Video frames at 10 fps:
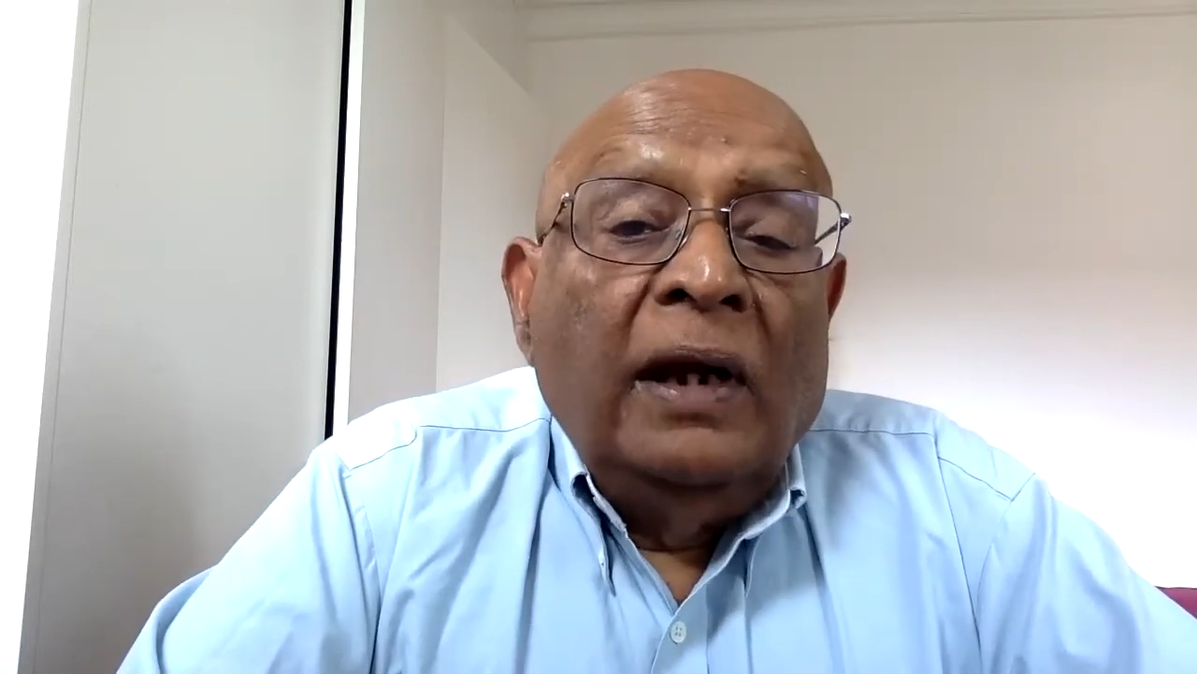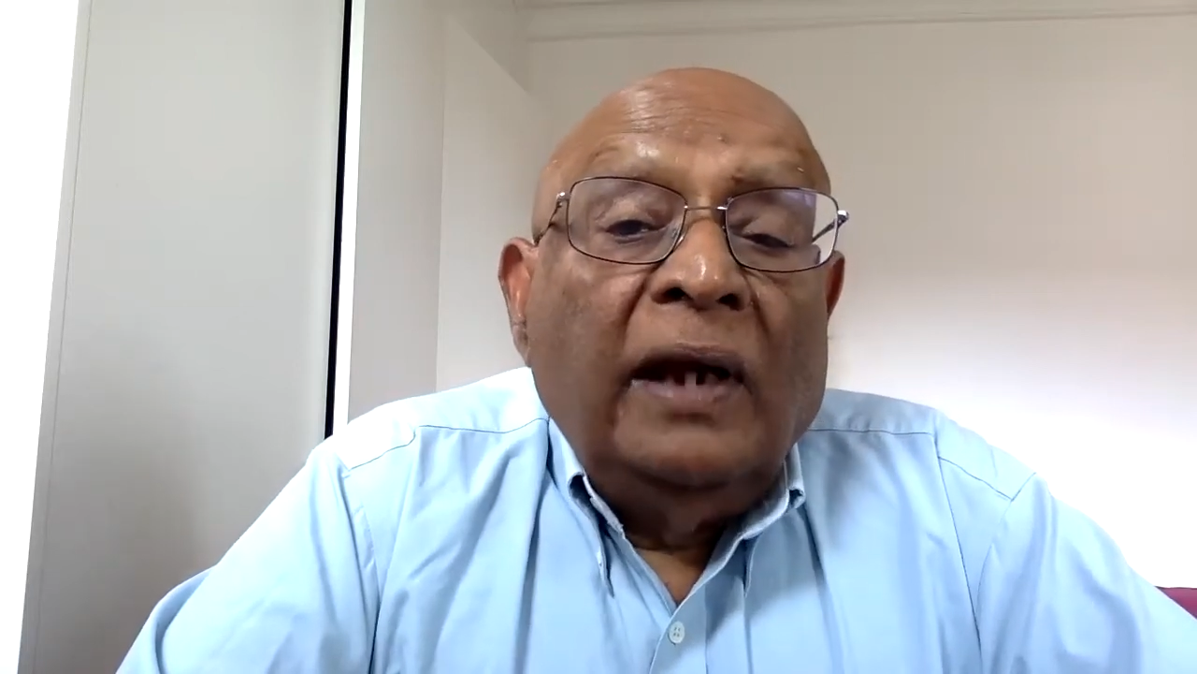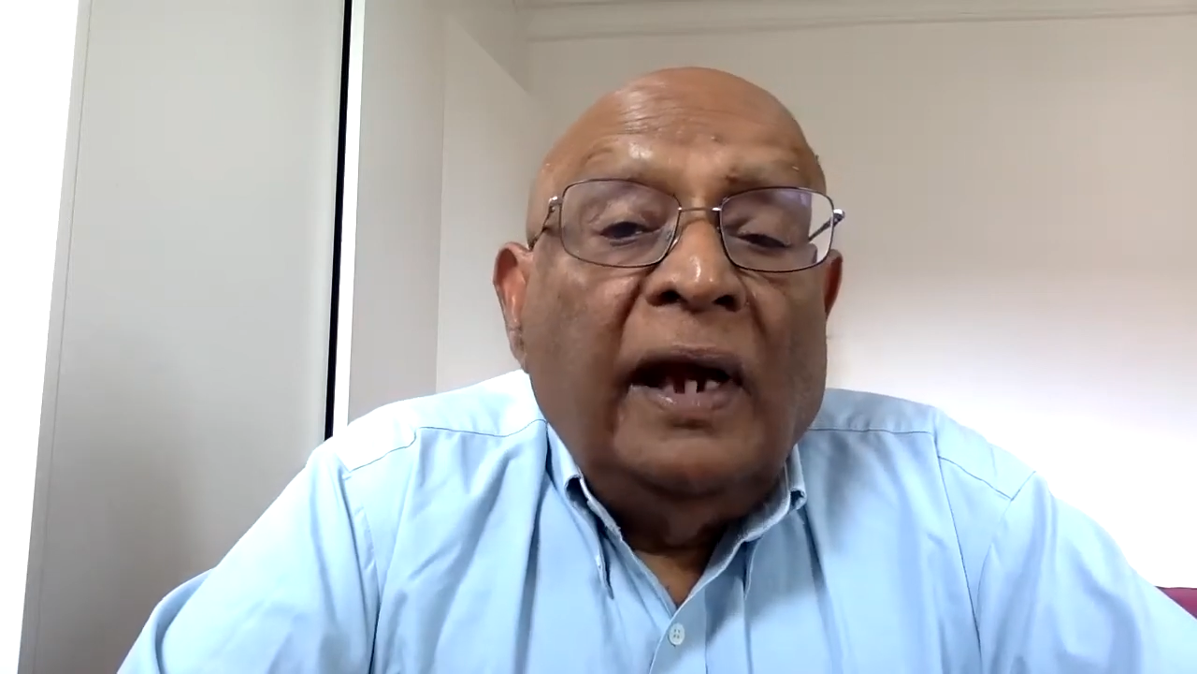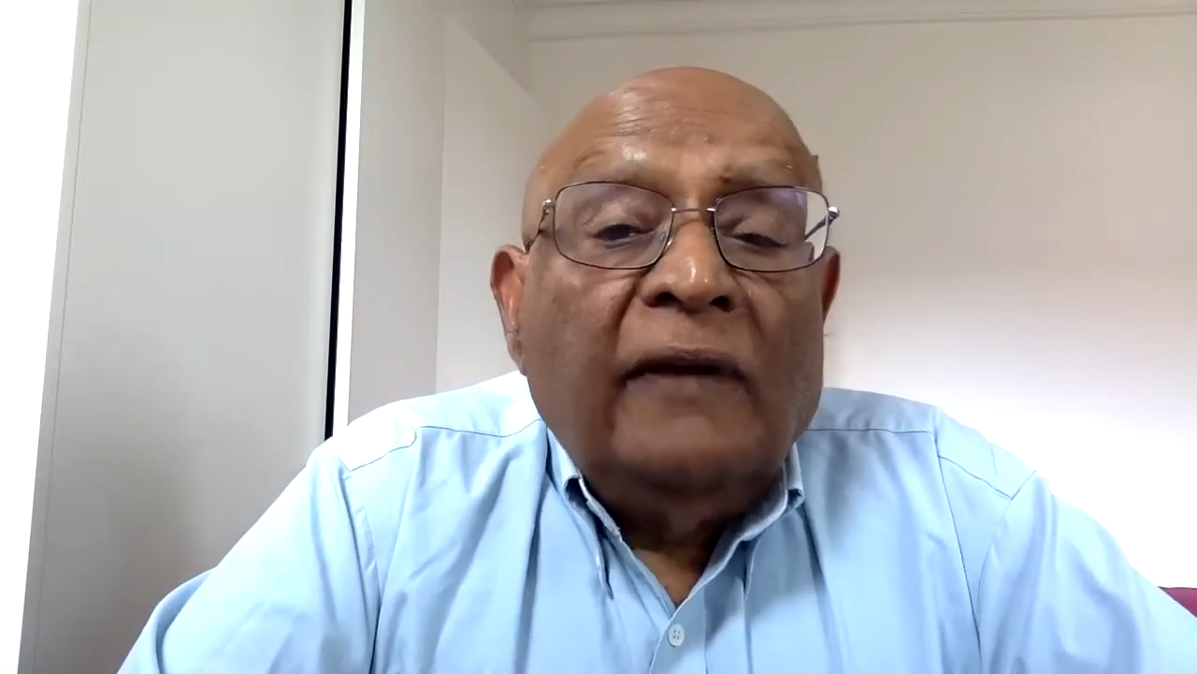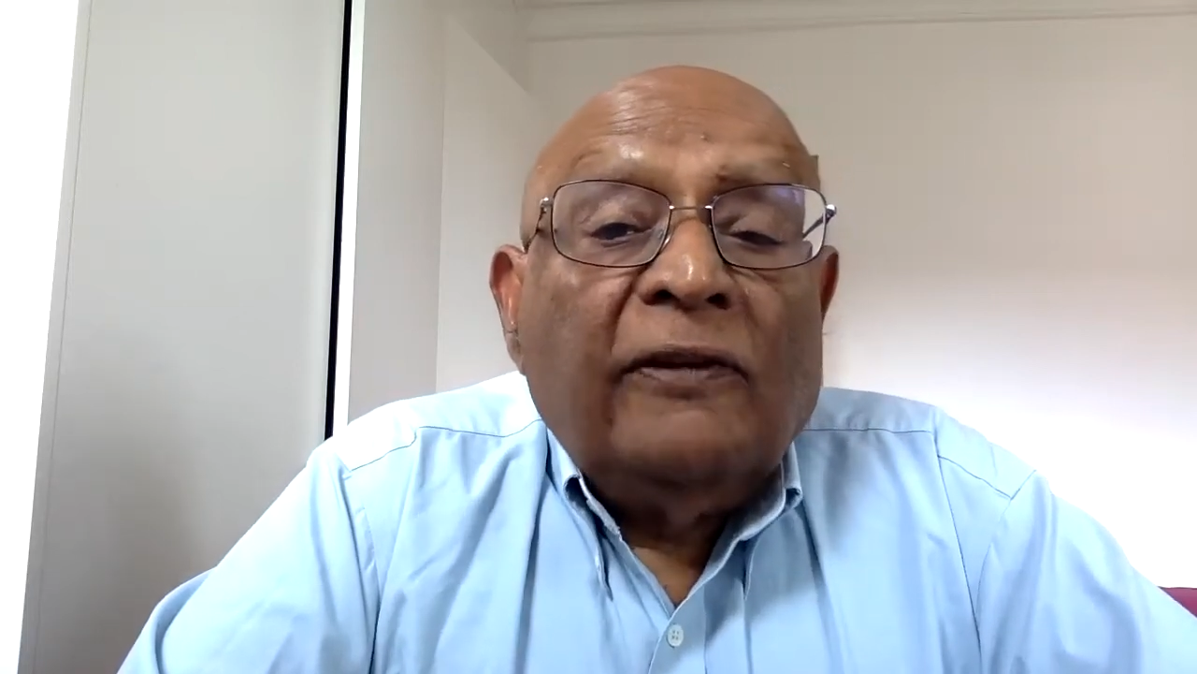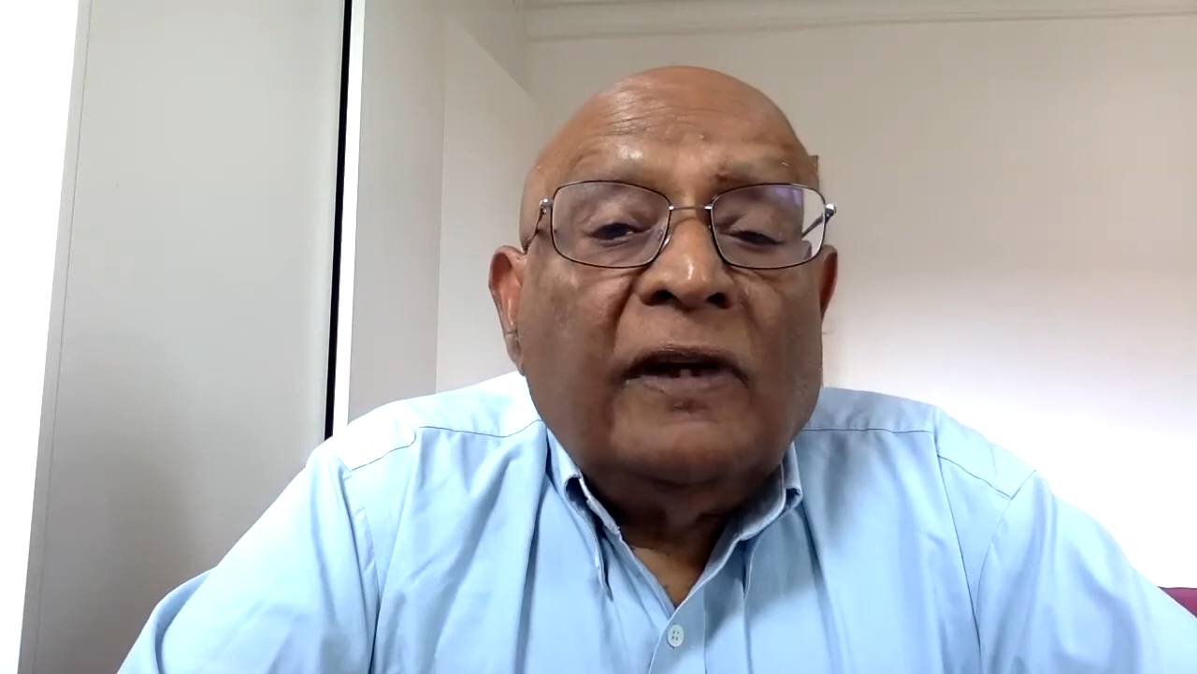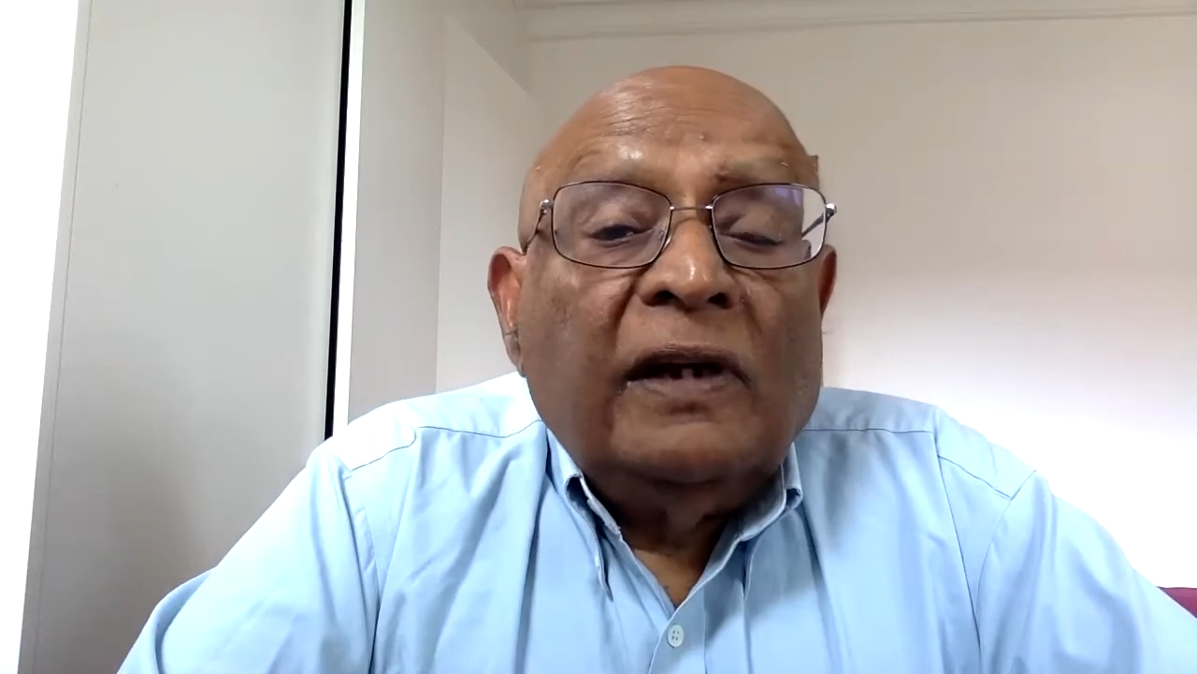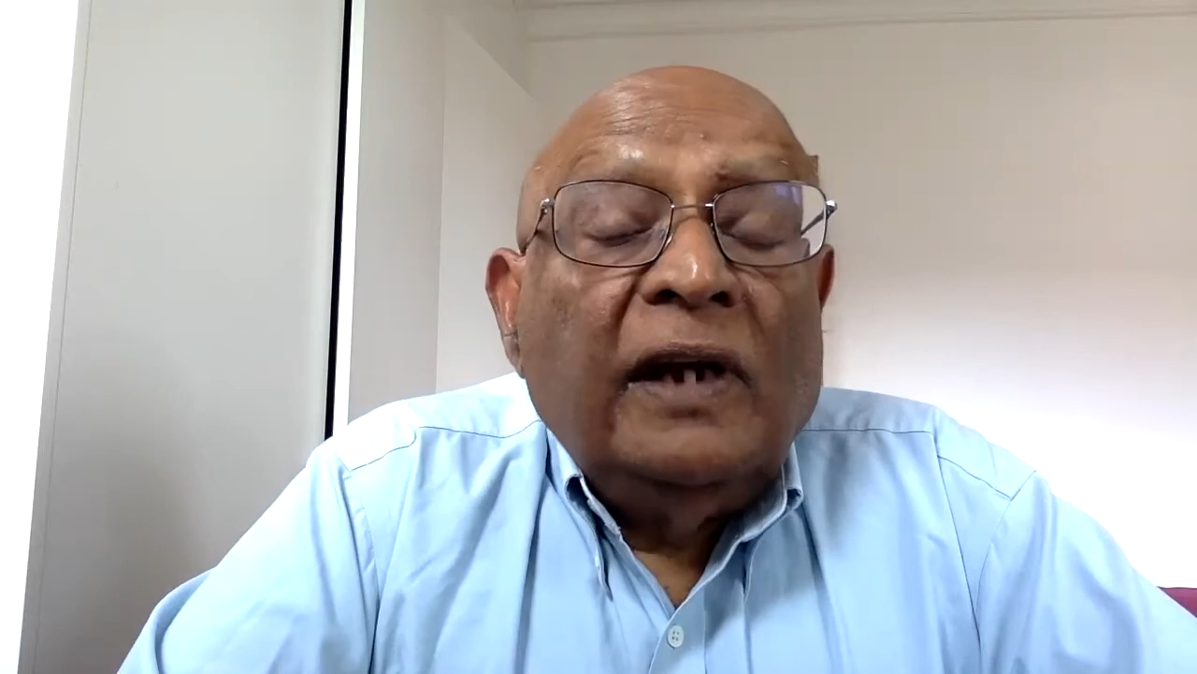take certain